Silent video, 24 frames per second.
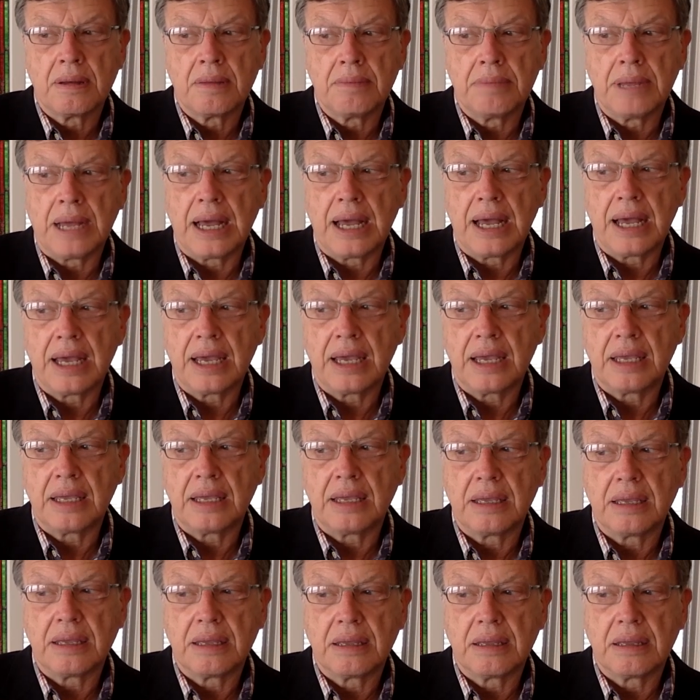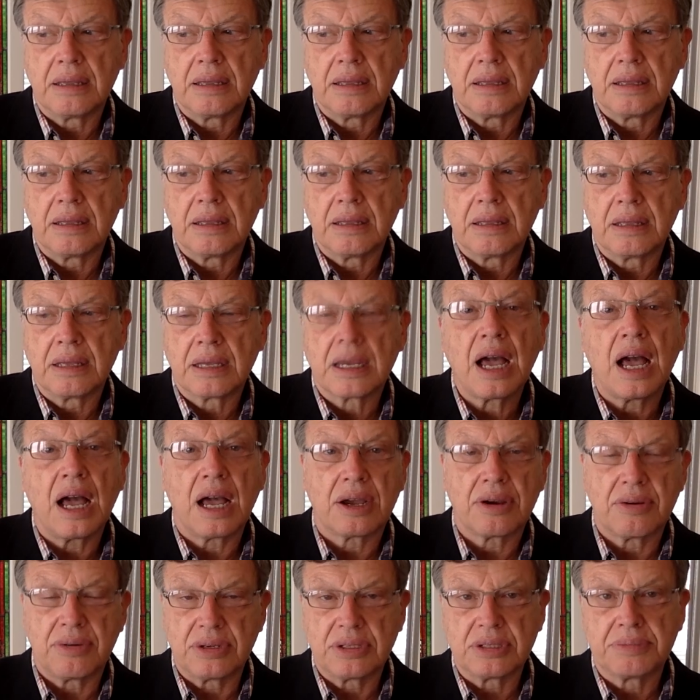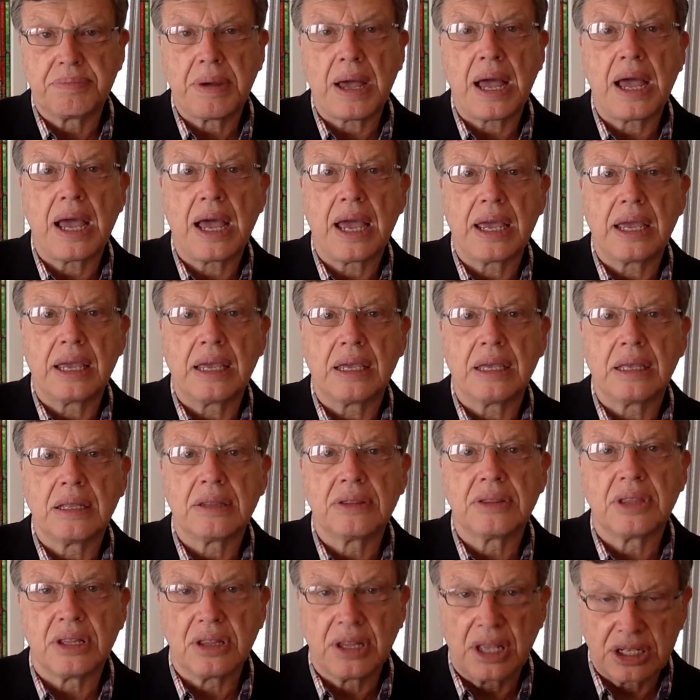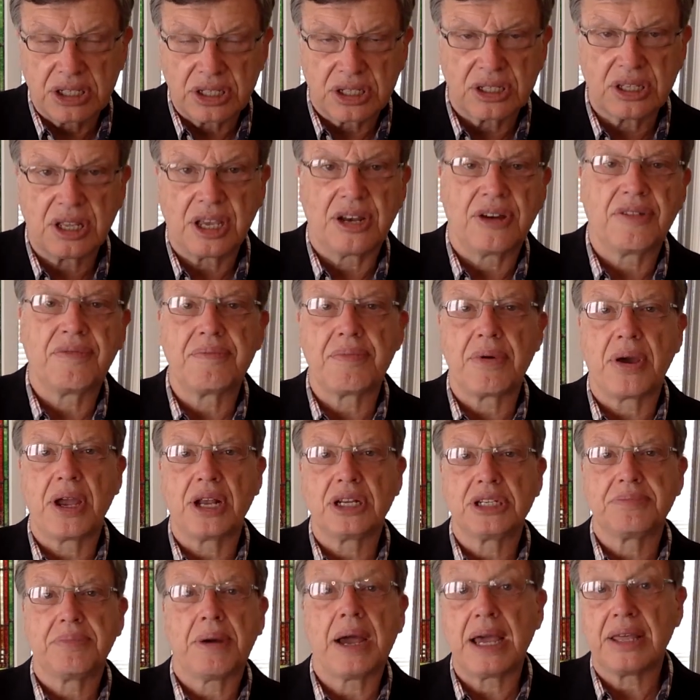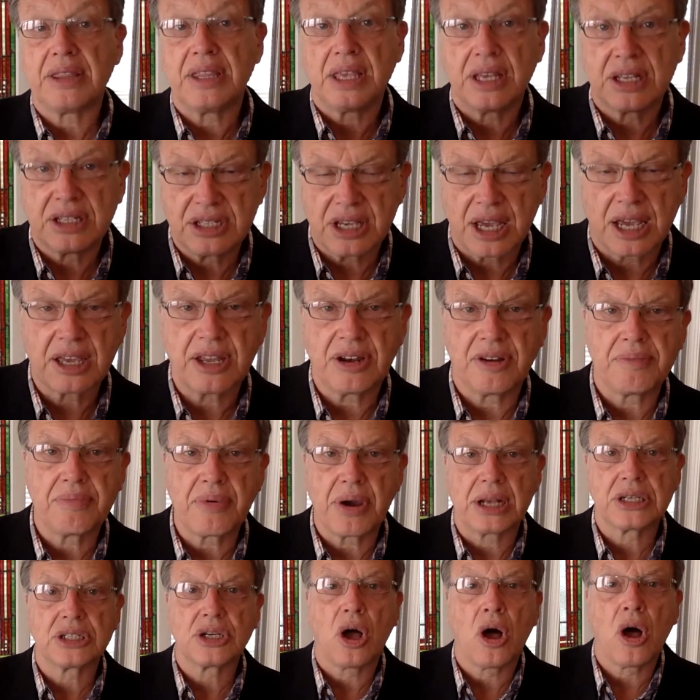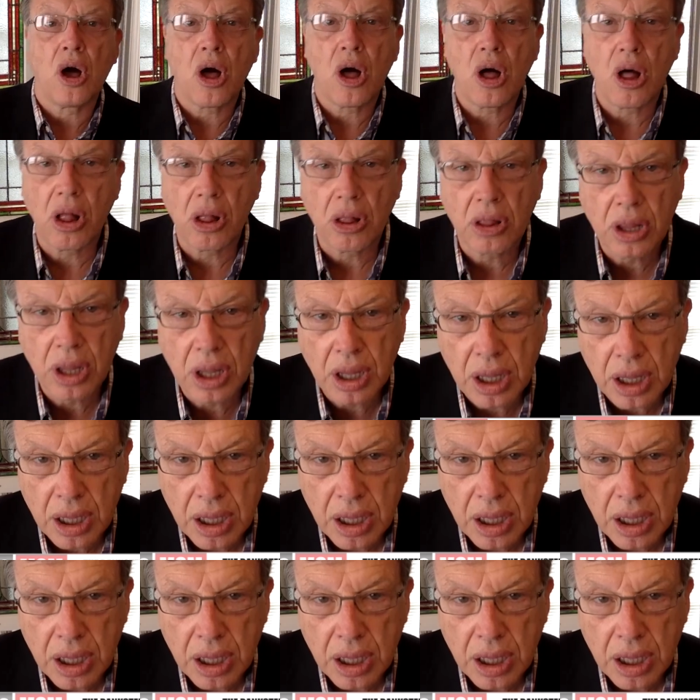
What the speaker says: by Congress, by the legislative branch, by the executive branch, all